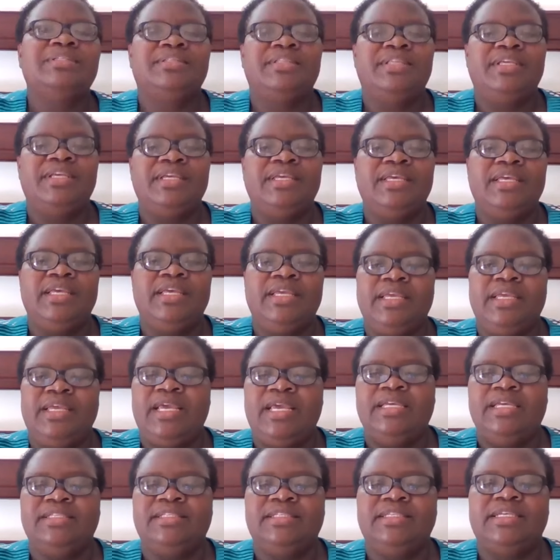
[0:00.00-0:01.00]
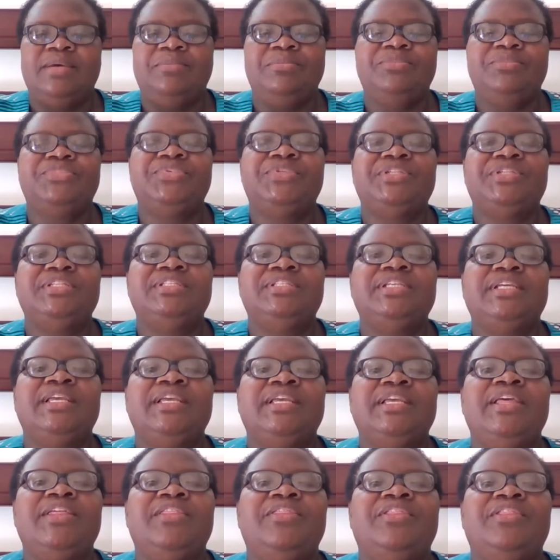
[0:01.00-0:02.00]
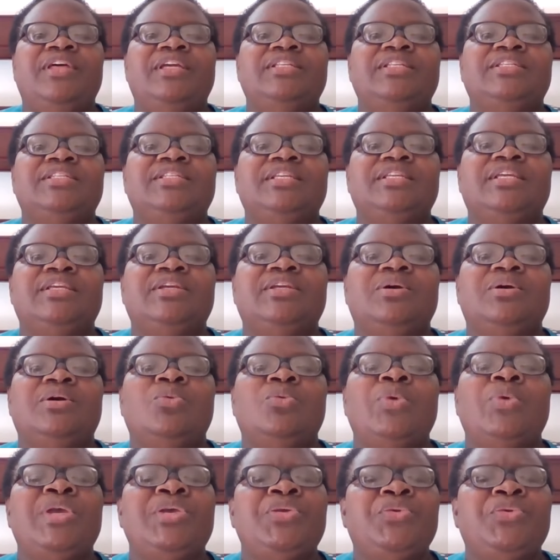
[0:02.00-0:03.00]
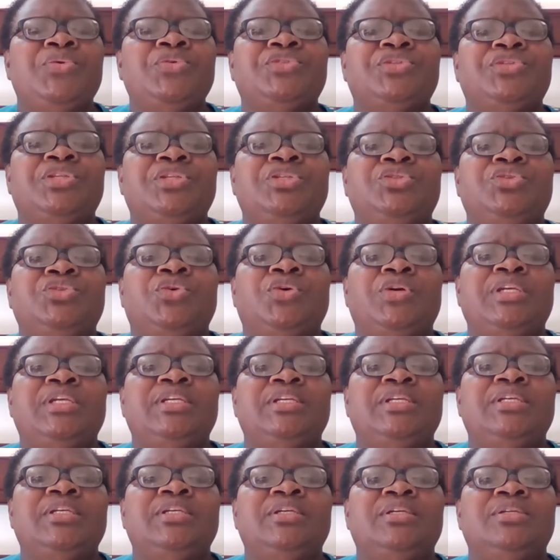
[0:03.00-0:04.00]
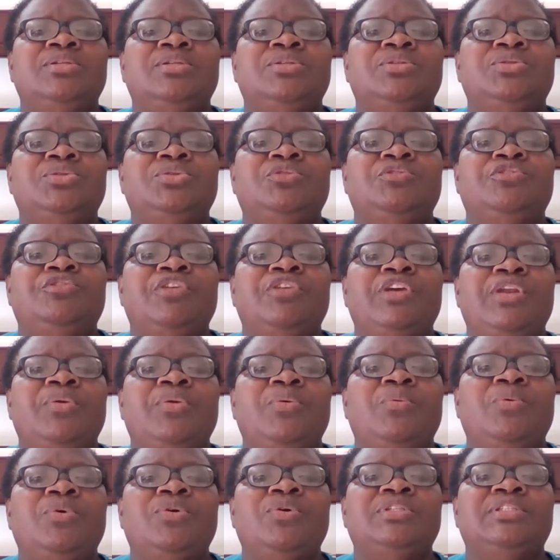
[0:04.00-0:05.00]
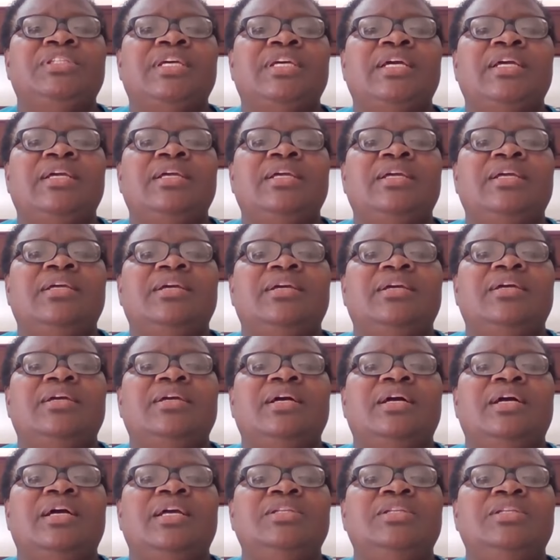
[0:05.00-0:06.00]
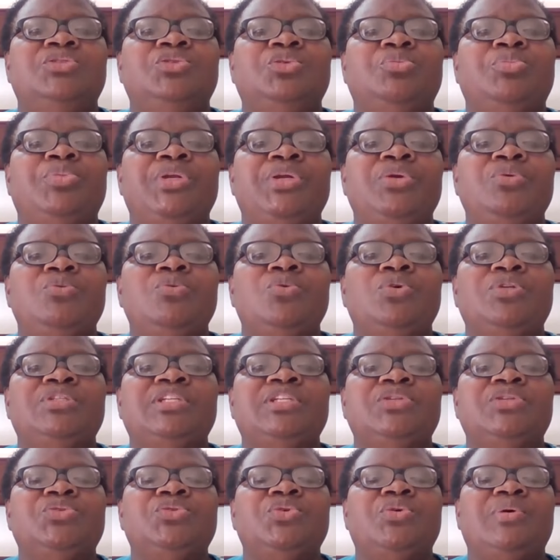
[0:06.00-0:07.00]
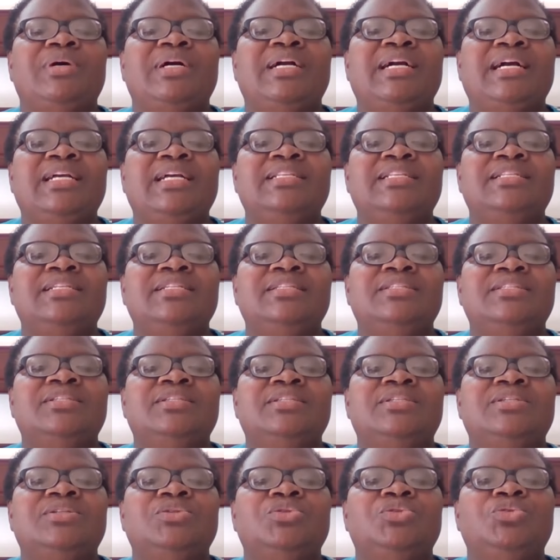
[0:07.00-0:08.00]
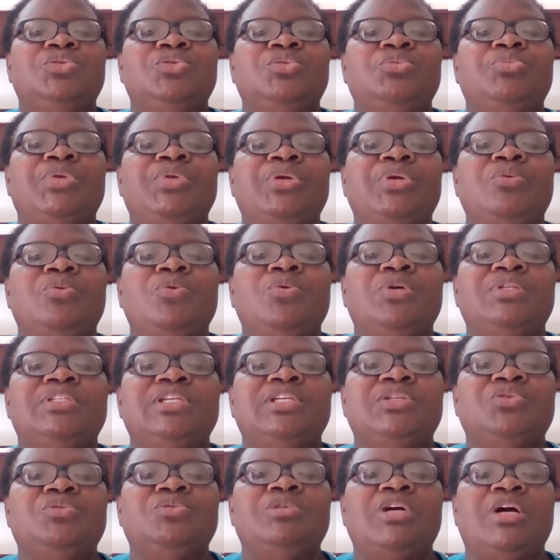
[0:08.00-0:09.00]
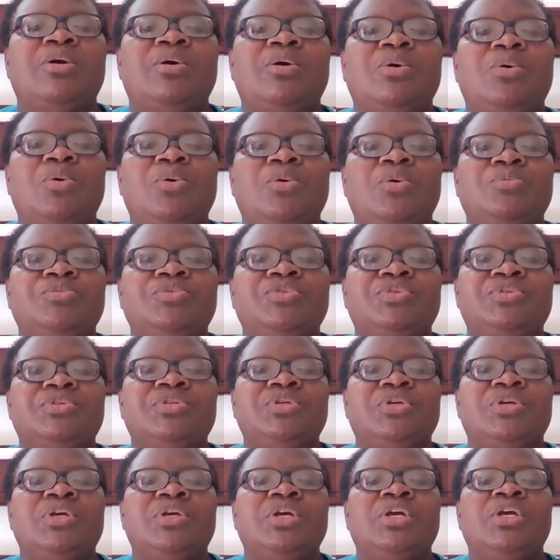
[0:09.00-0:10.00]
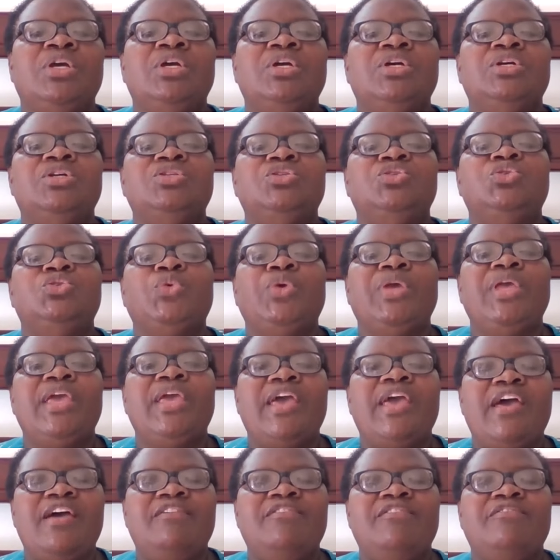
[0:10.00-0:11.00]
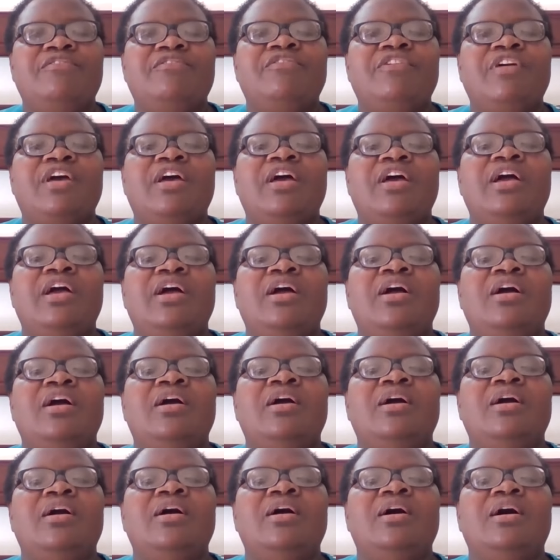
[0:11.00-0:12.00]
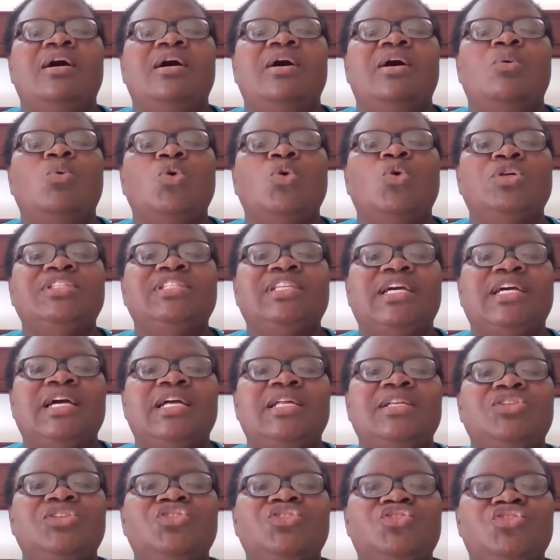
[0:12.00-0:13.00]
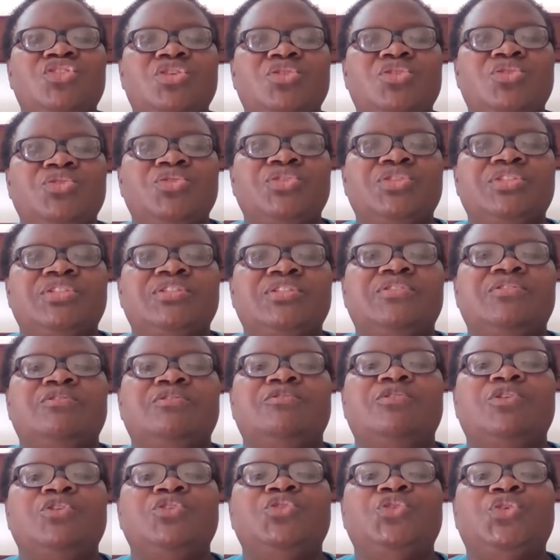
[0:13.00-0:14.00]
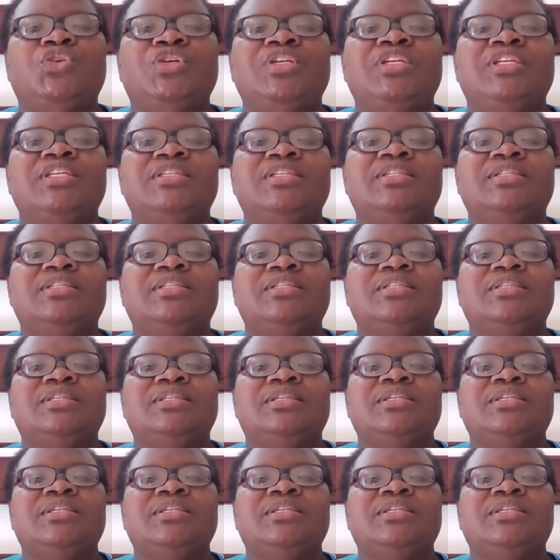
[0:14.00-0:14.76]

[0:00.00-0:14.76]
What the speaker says: thinking as I'm sitting here that we use the donkey to carry water and to bring water to our gardens, to bring water to our homes. Do we have water troughs for donkeys?